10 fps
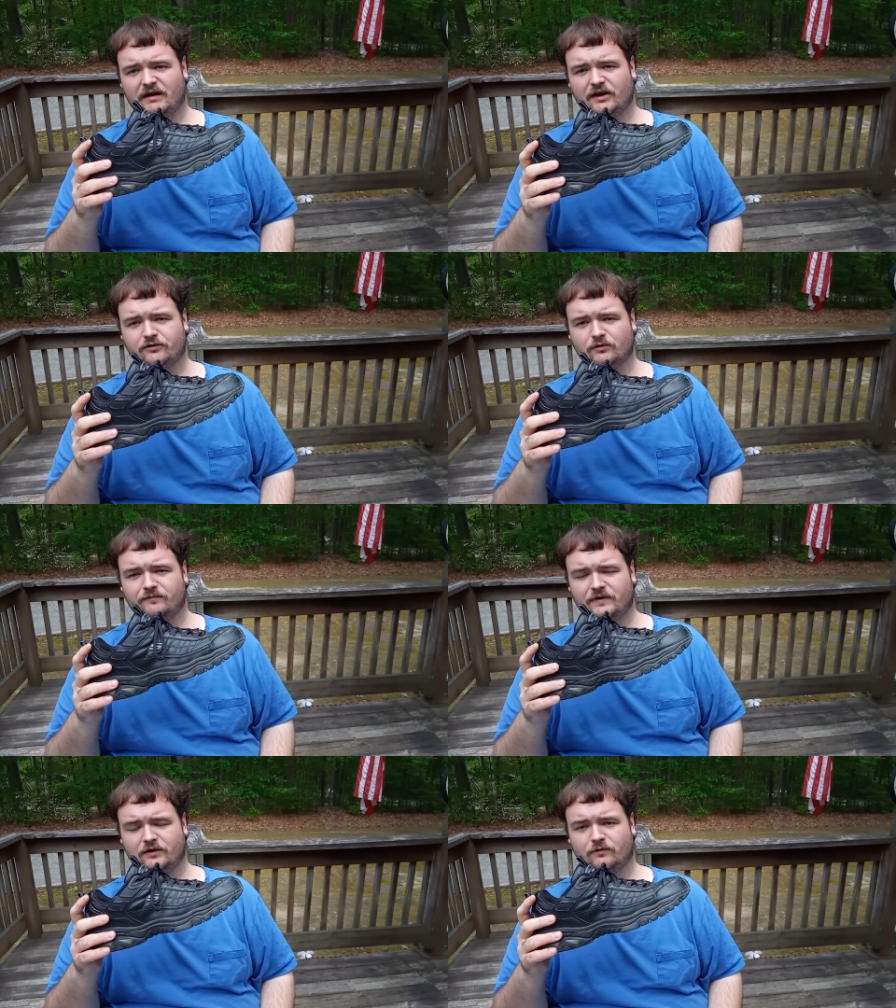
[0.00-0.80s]
I'll do a
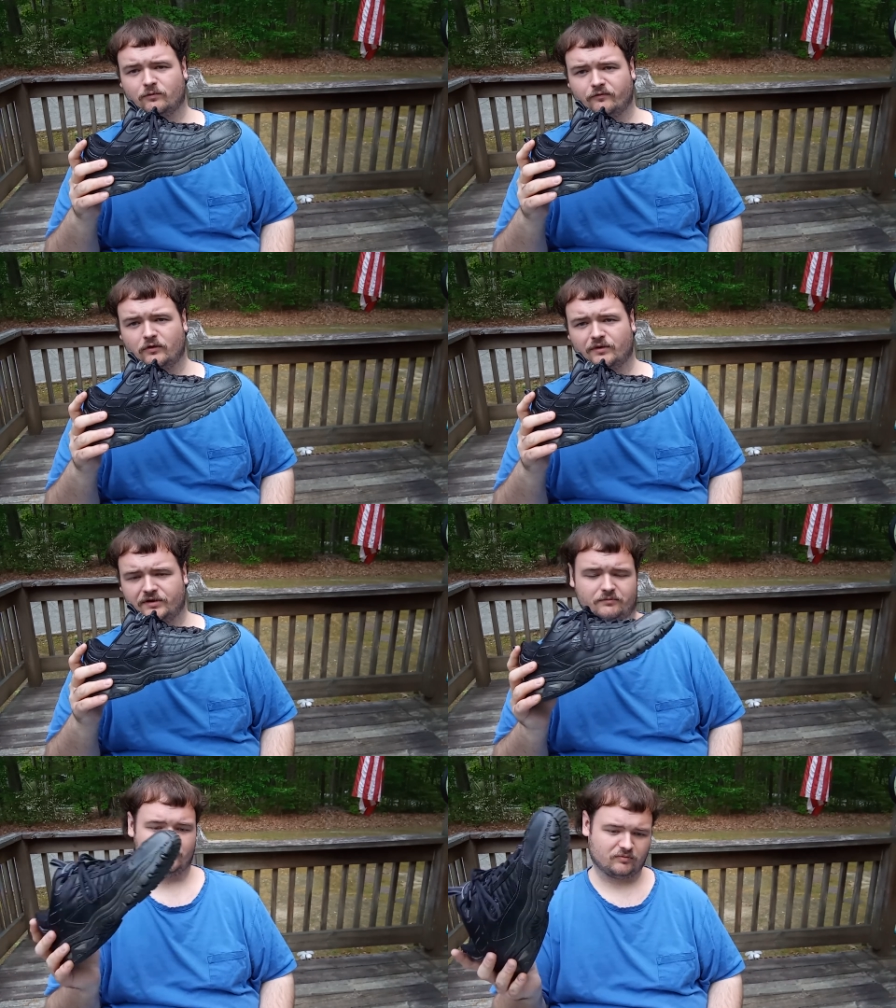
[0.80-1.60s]
video review on
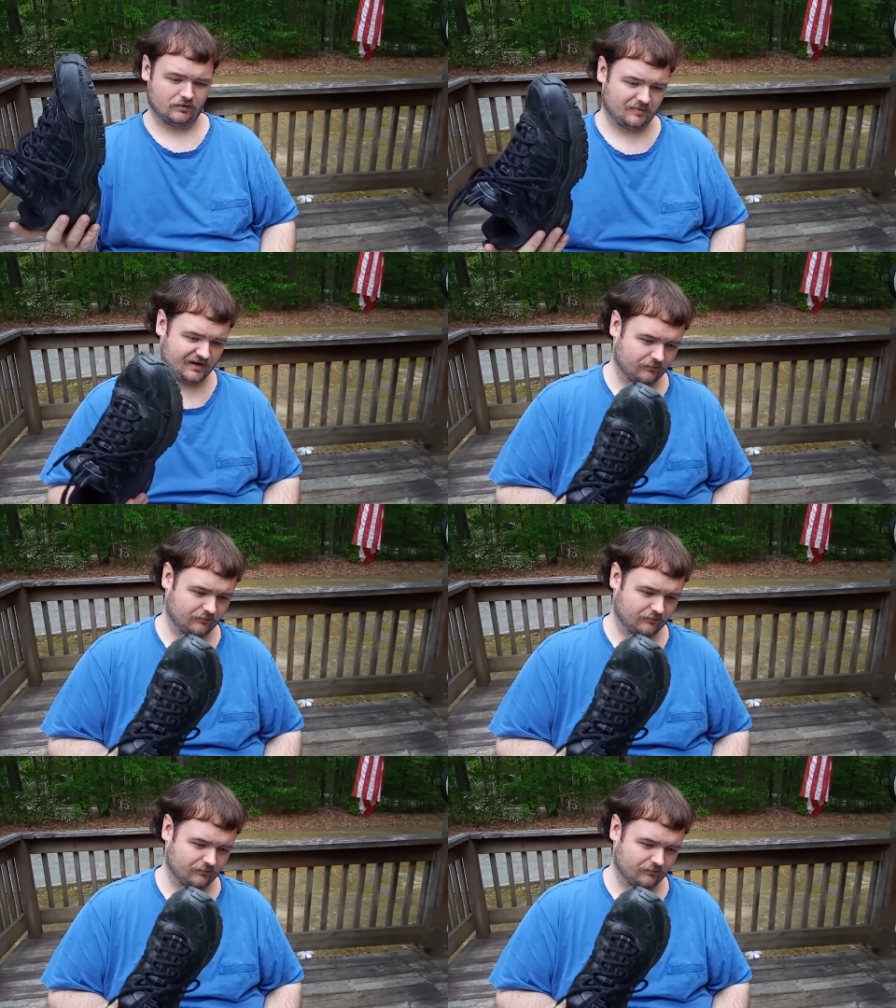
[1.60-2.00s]
them as well. But